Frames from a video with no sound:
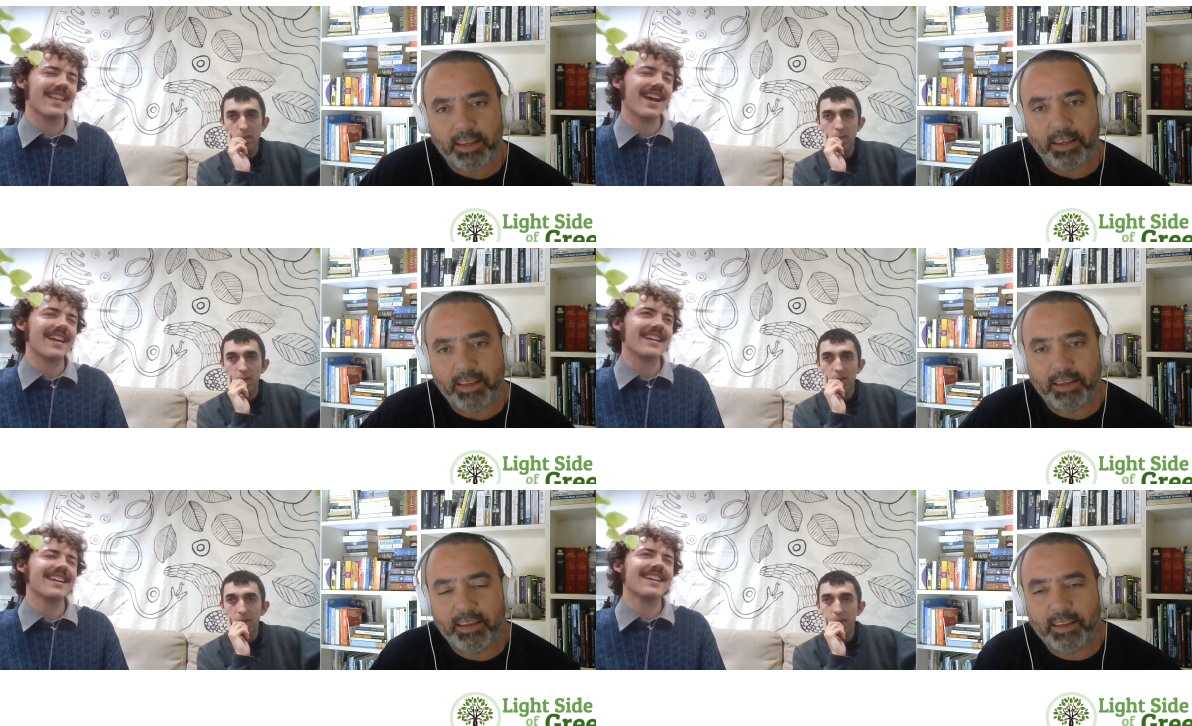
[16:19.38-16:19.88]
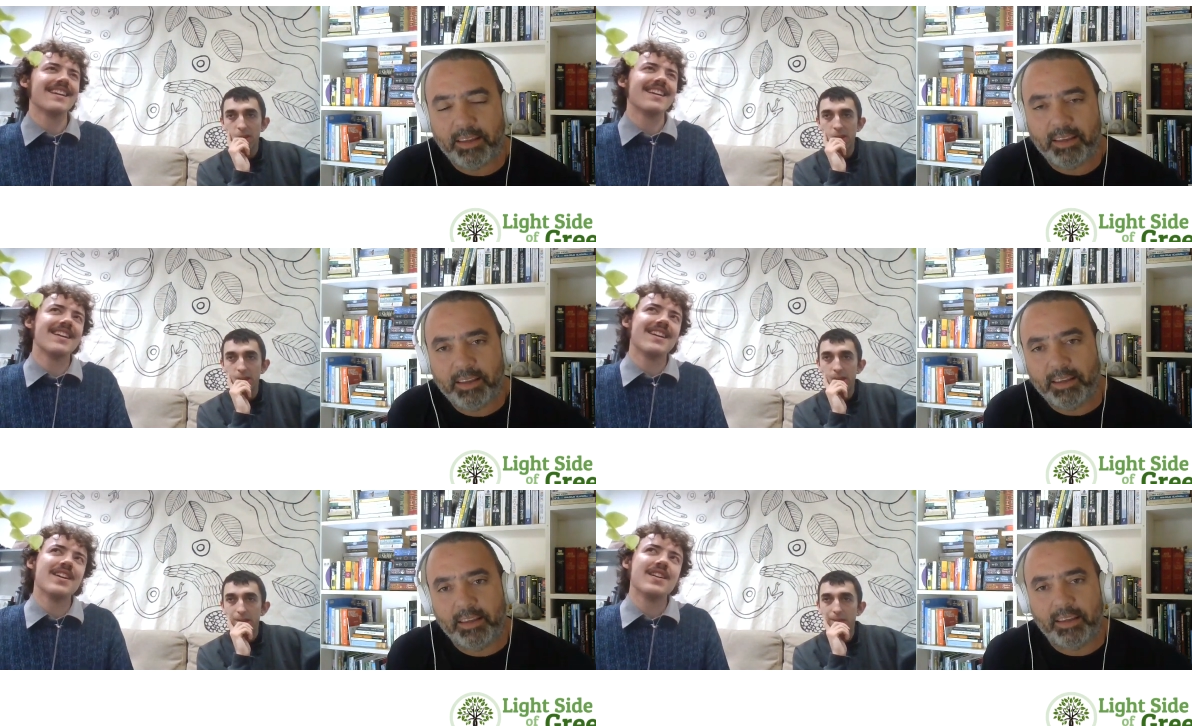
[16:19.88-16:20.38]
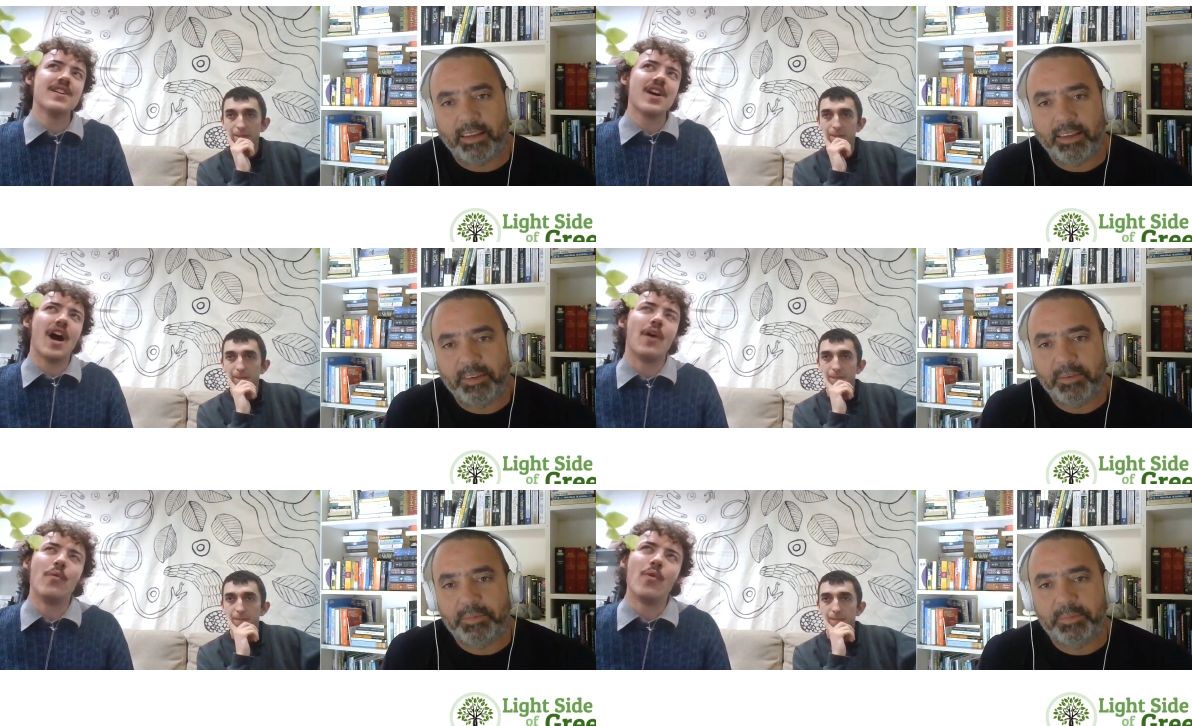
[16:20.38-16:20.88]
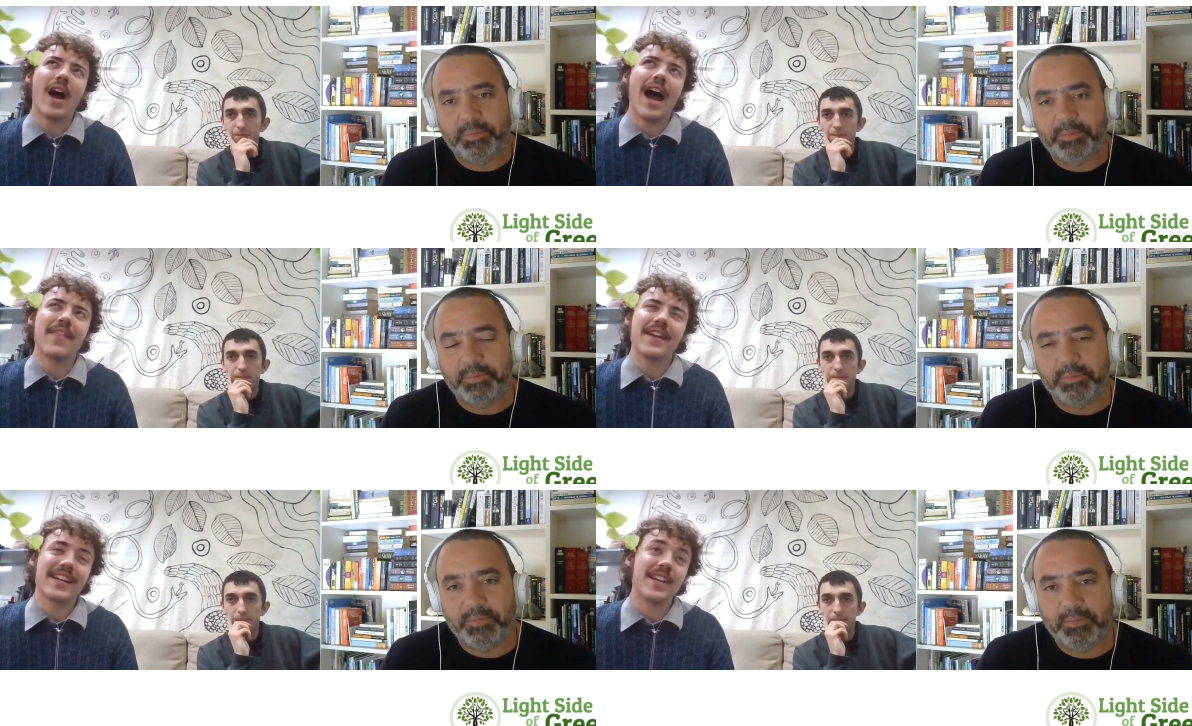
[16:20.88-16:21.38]
Speaker 1: like. A, I
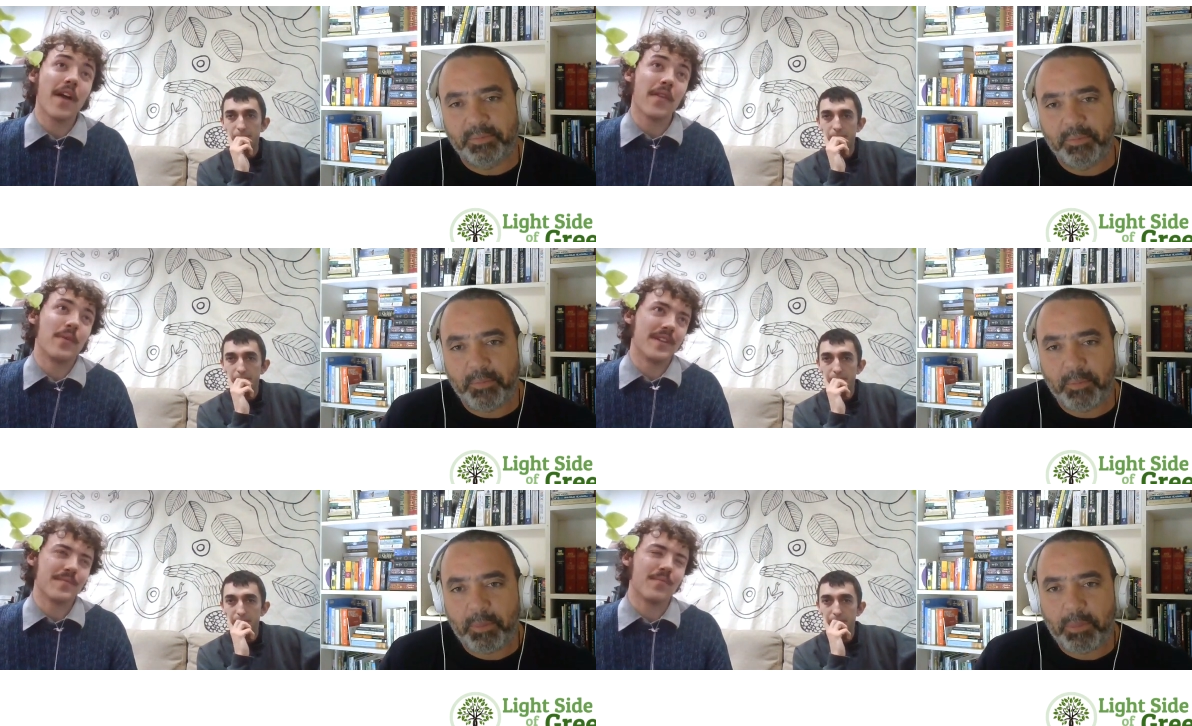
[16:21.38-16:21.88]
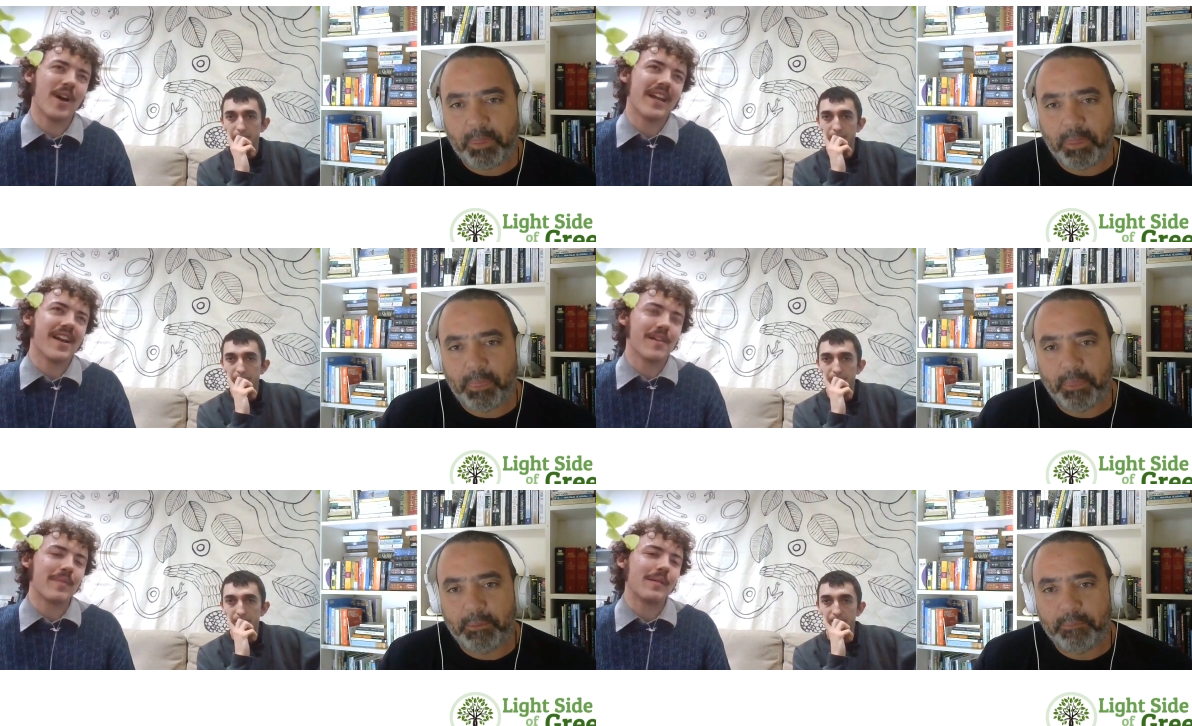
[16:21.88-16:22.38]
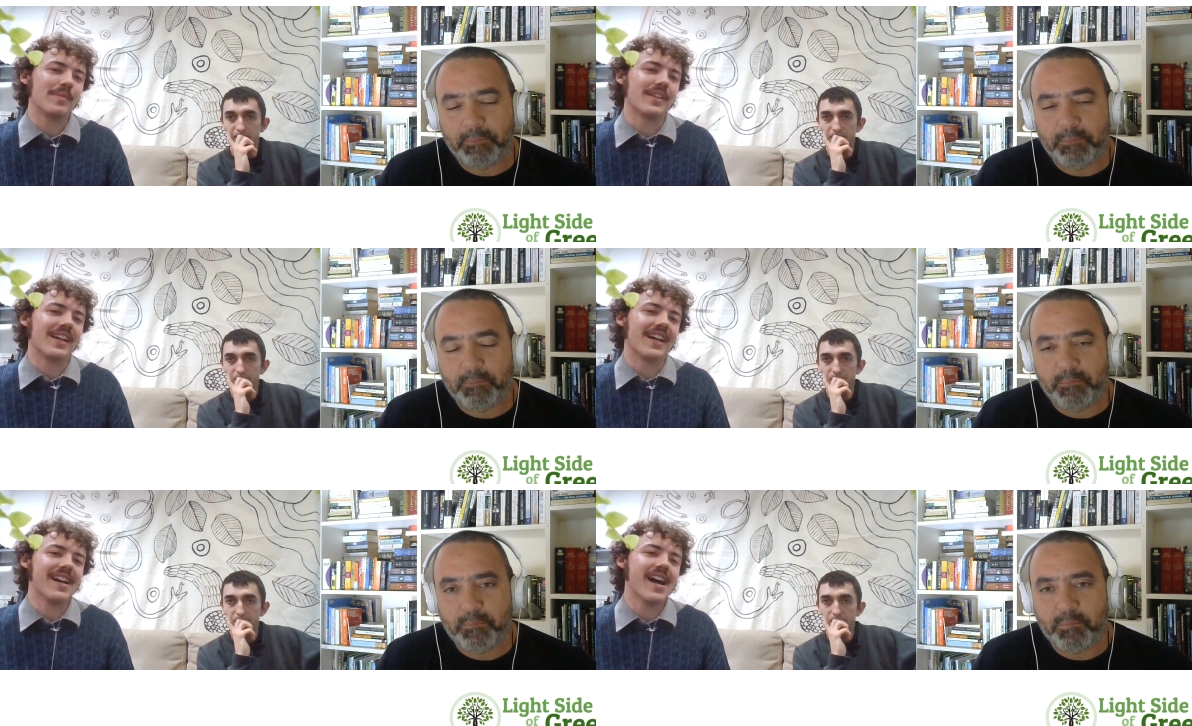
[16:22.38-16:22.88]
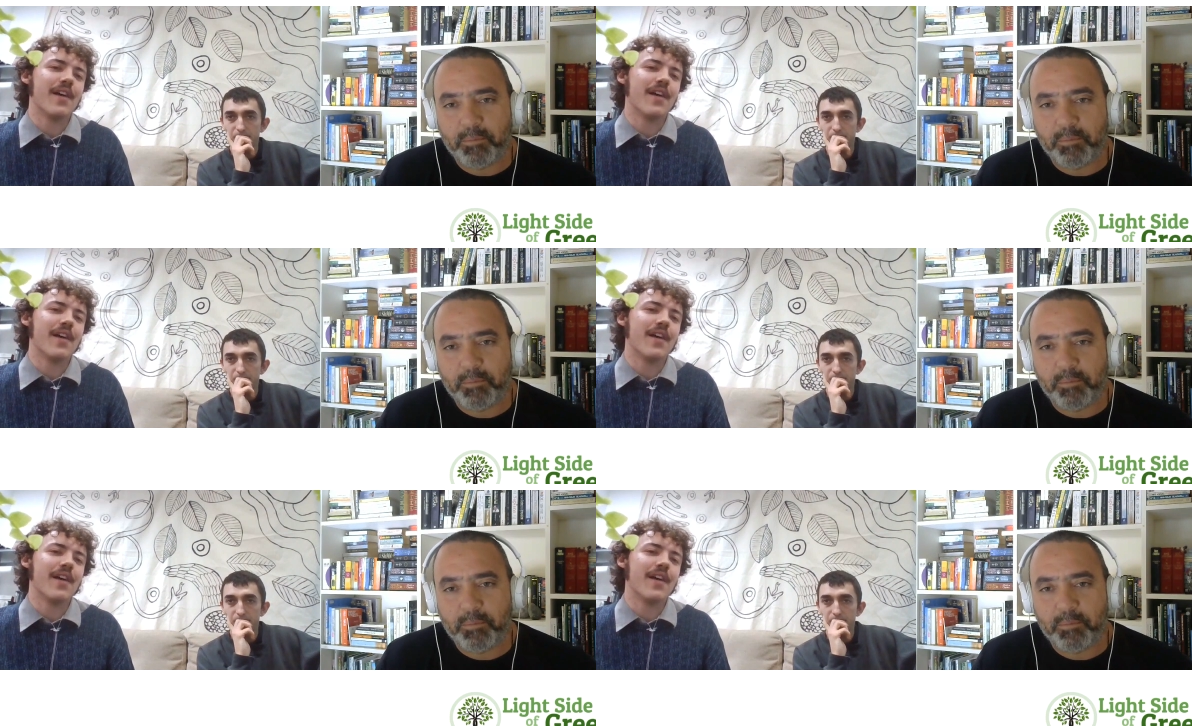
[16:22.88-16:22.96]
think another reason why young people are